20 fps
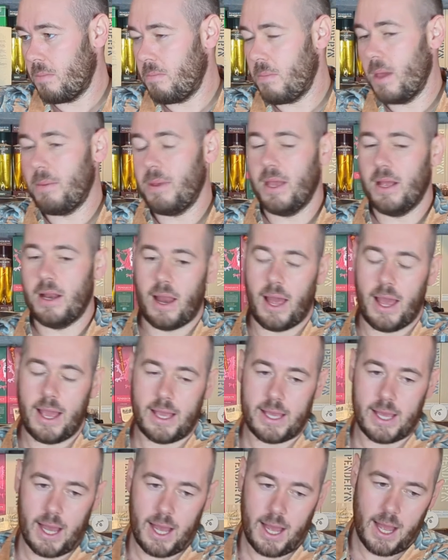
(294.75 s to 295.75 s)
Maybe
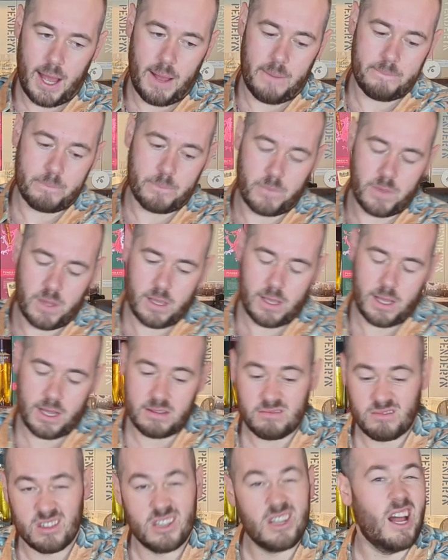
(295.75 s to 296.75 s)
like um, uh,
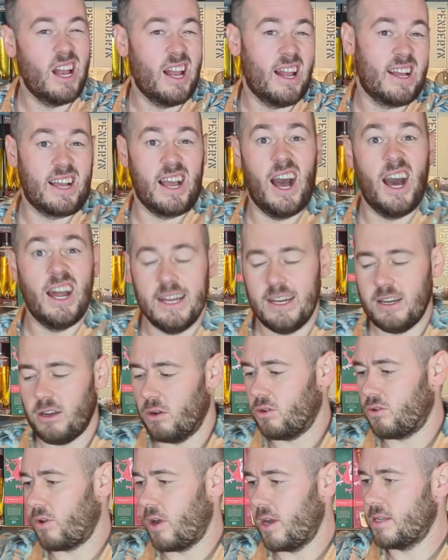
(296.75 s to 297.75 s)
like a honey
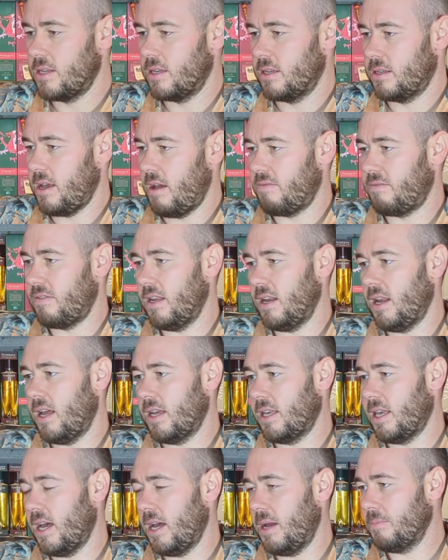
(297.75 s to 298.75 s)
note, right? It's definitely
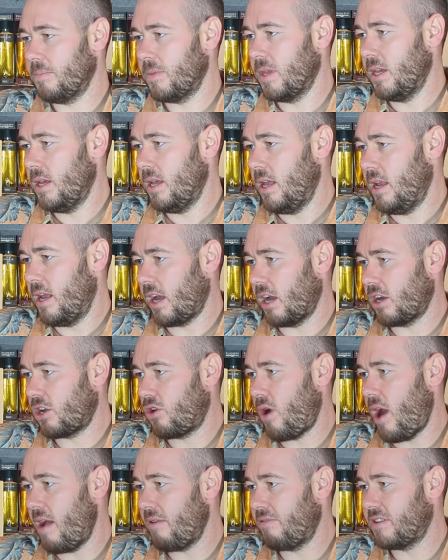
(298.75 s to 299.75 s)
like a, like a
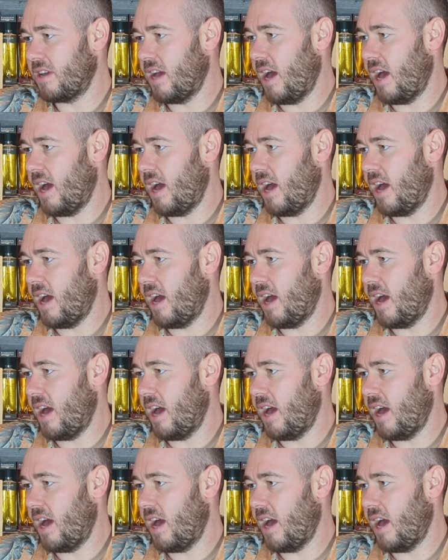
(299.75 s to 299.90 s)
craft